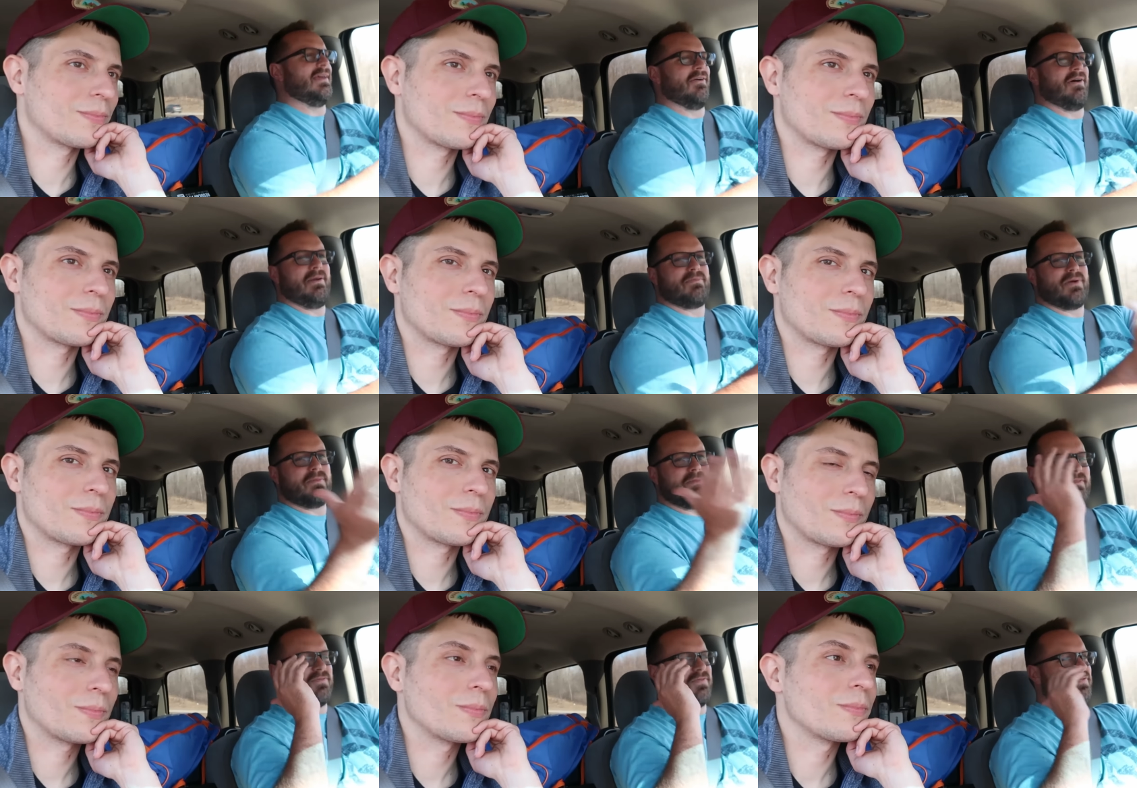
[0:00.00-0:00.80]
Speaker 1: You know, I bring
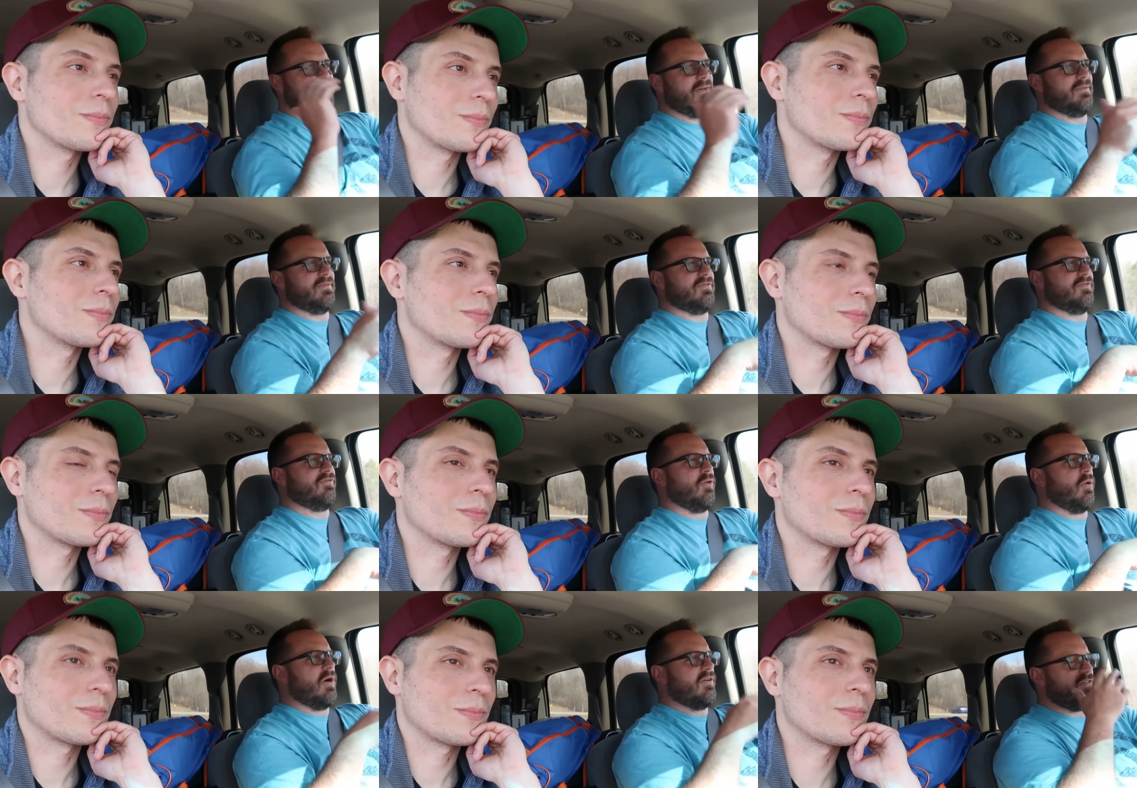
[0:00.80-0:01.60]
my
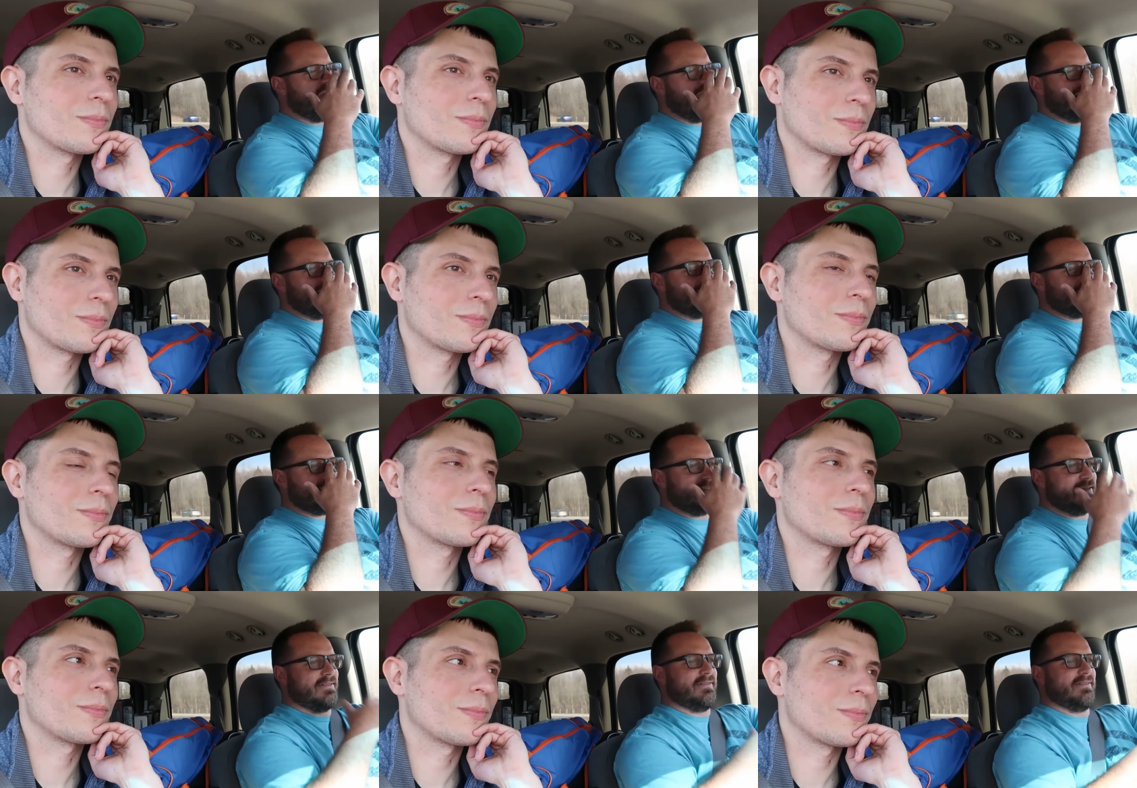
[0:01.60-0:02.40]
four friends
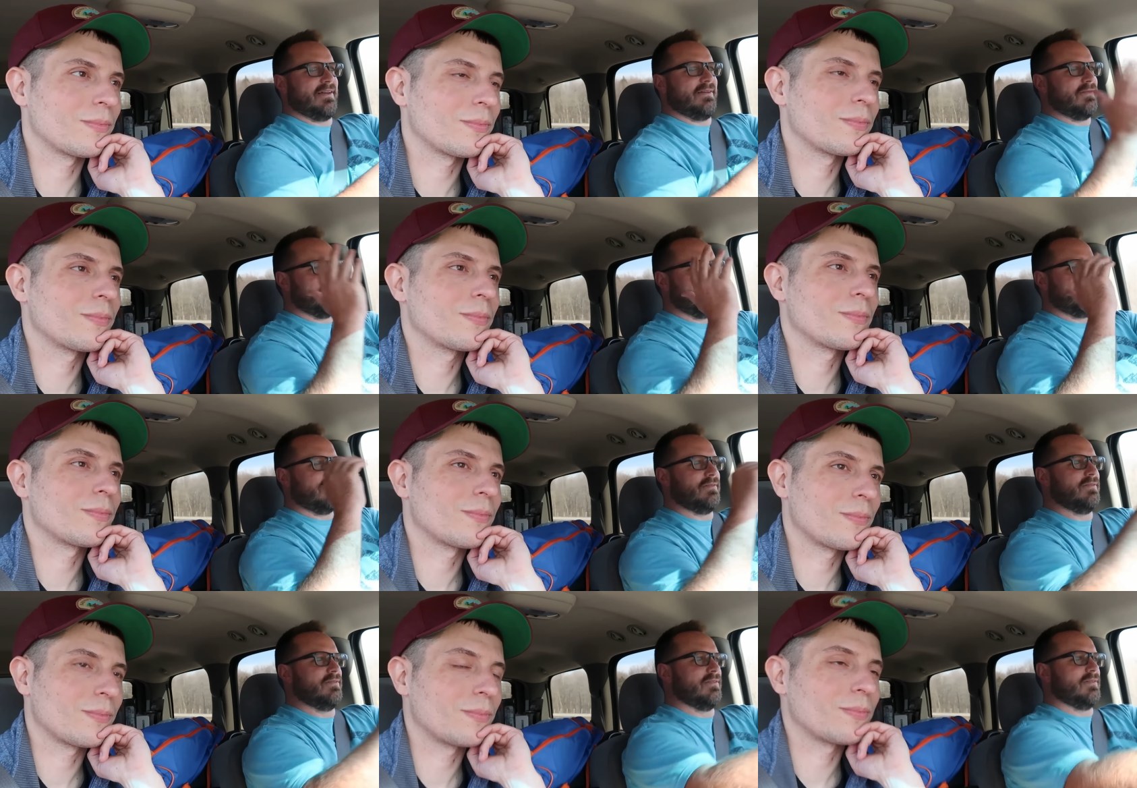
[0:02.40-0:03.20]

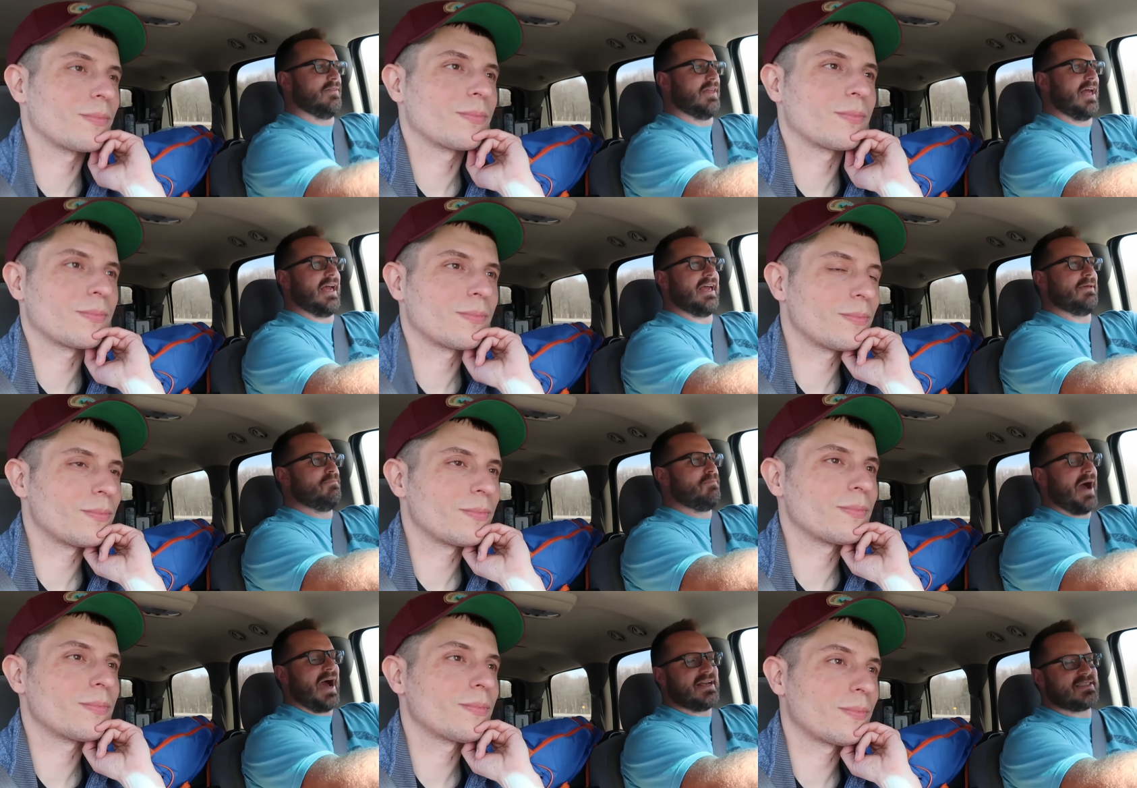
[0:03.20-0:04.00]
and they
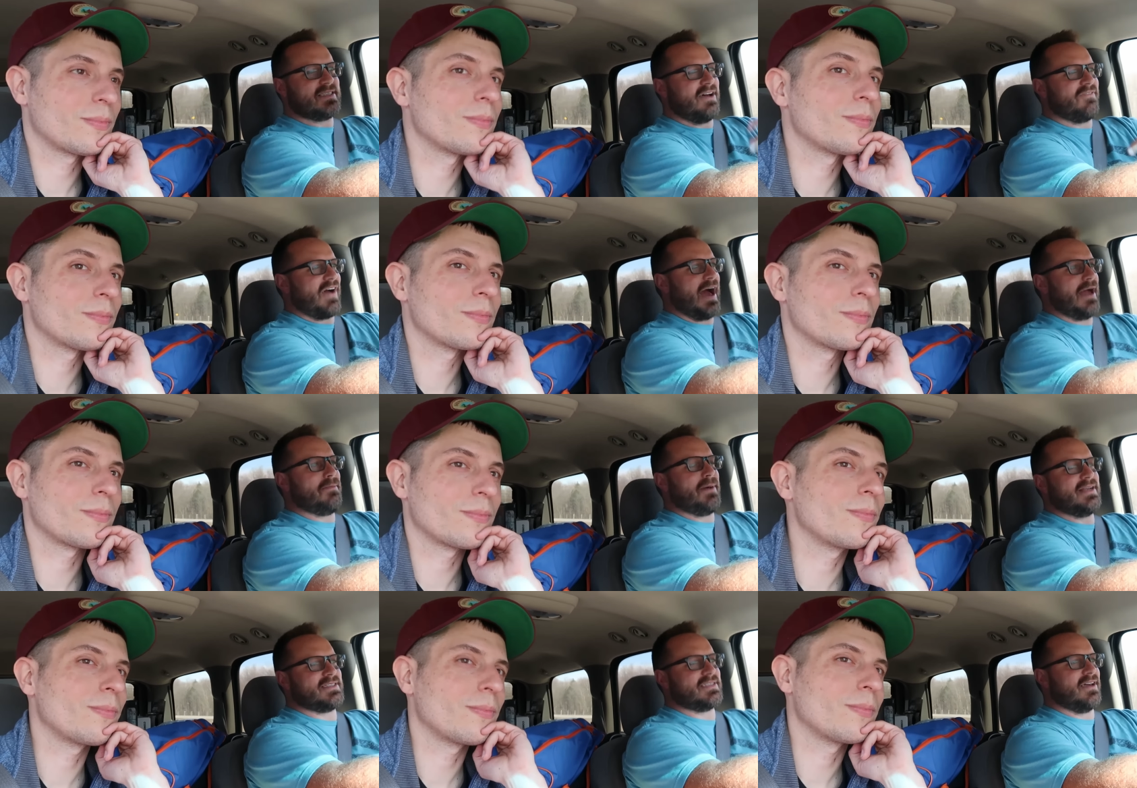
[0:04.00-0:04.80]
buy stuff, I
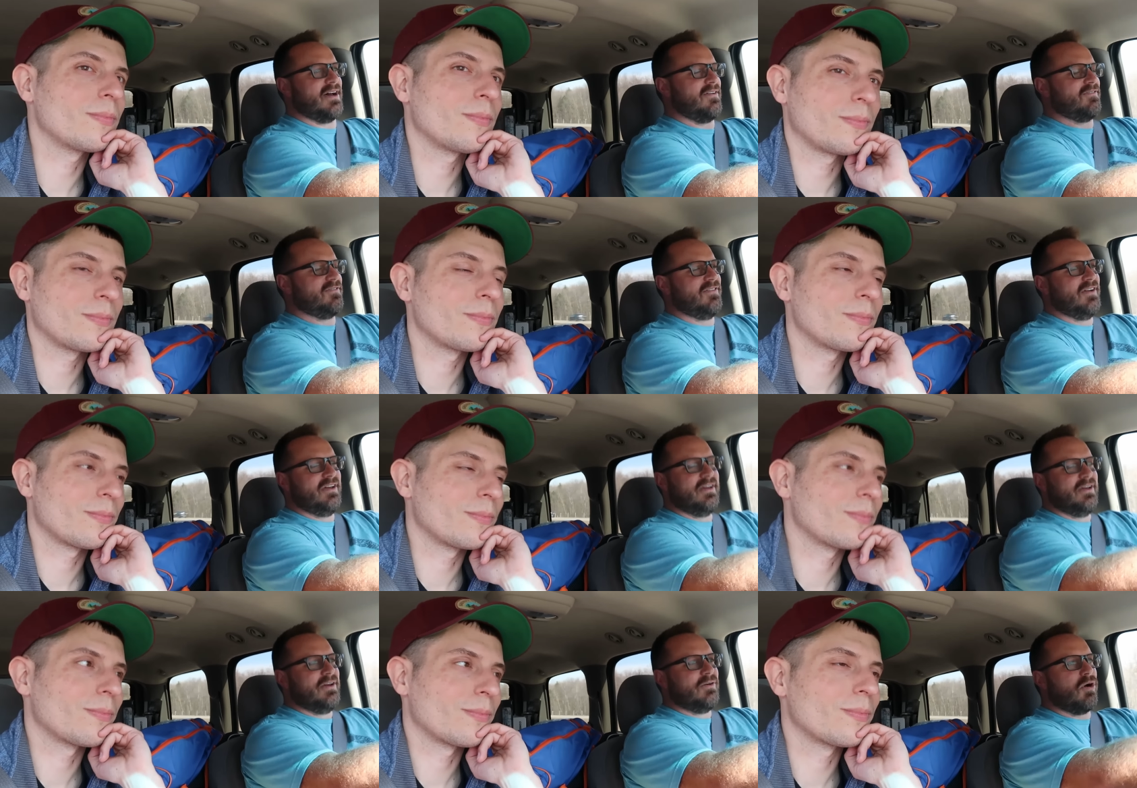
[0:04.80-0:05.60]
buy stuff,
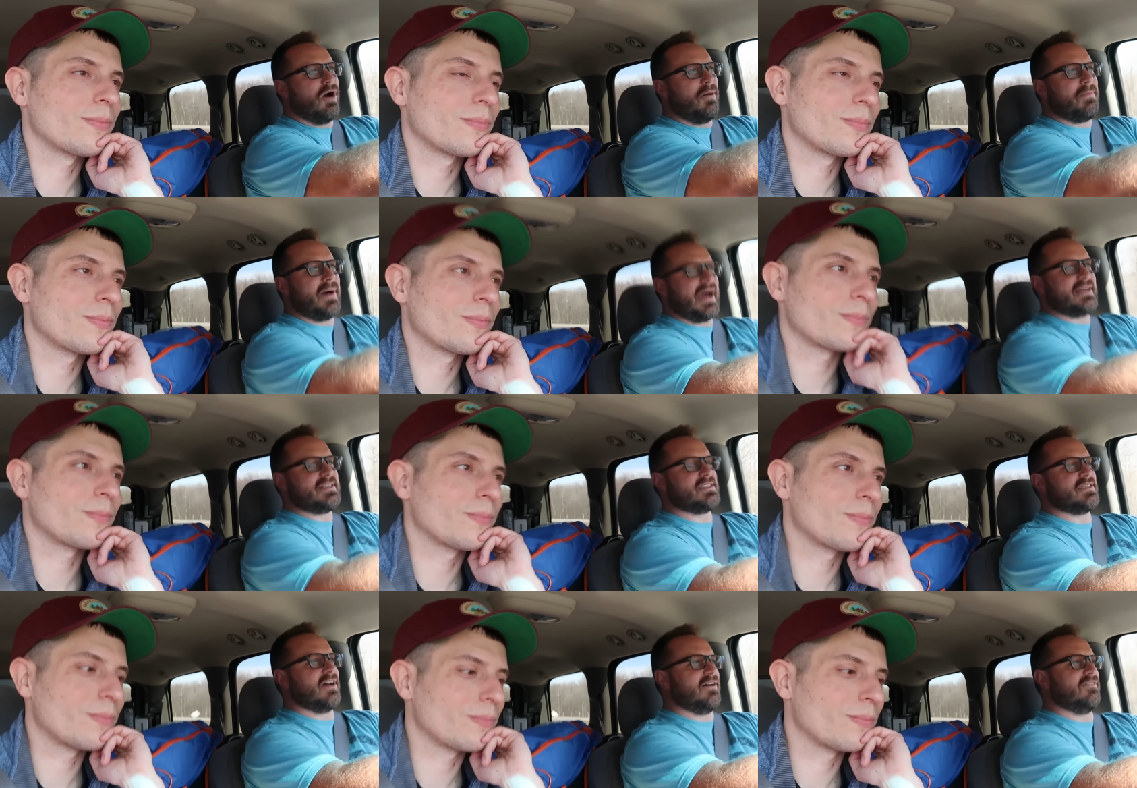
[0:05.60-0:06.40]
we all buy
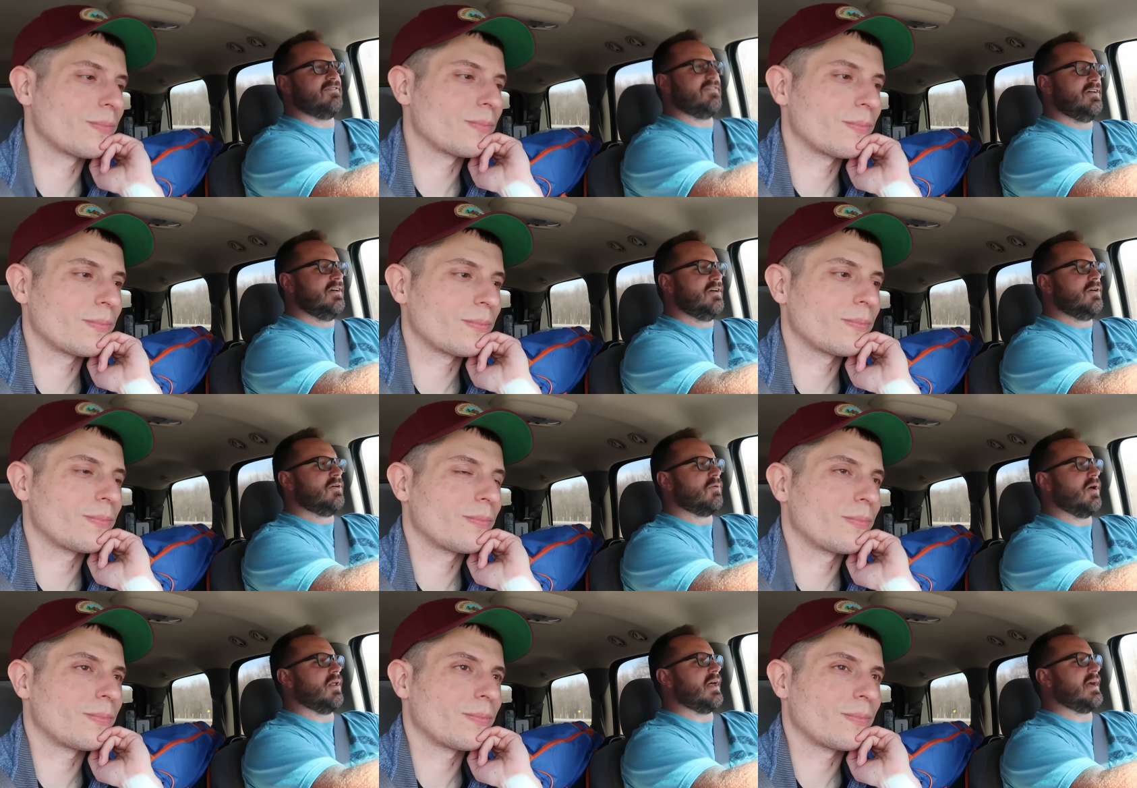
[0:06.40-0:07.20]
stuff.
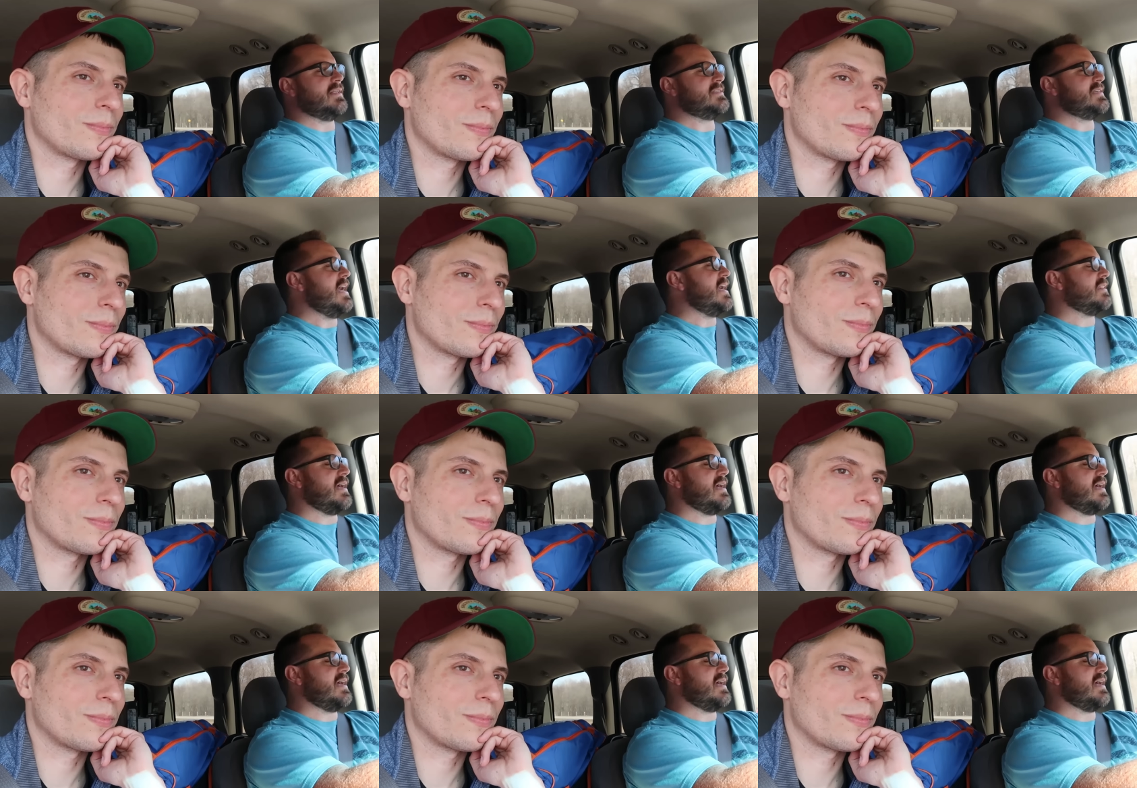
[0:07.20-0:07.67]
Well, I take